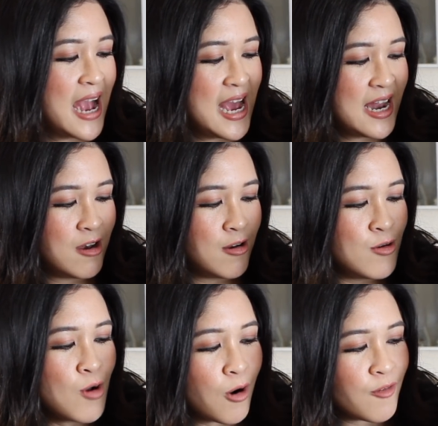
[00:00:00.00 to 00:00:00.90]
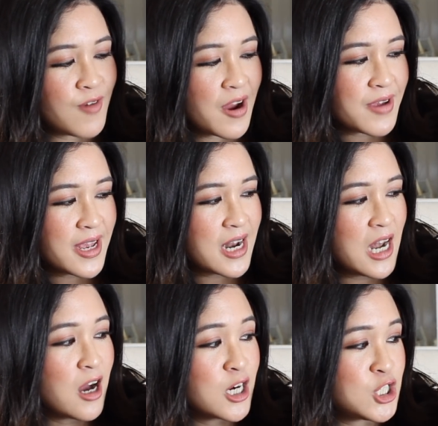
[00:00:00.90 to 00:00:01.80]
and not very
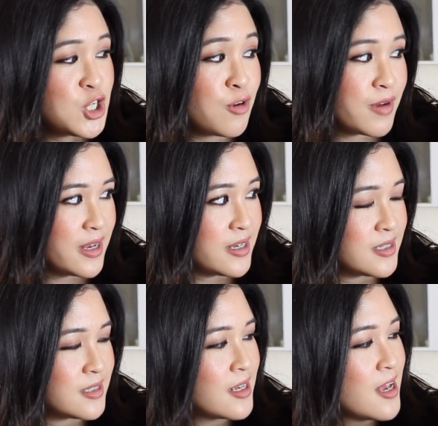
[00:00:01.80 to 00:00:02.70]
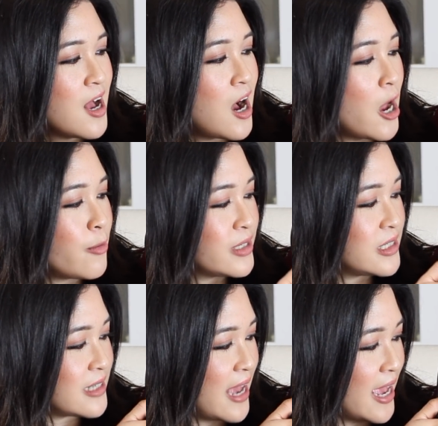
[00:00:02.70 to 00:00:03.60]
luxurious, I would
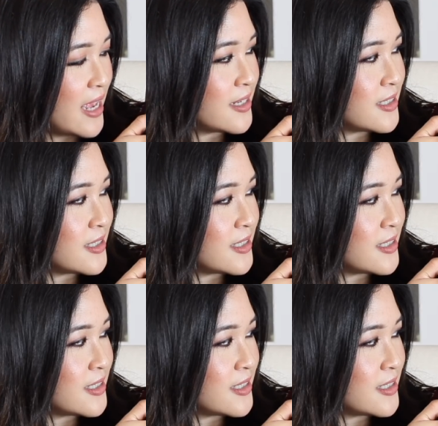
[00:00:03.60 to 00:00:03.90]
say.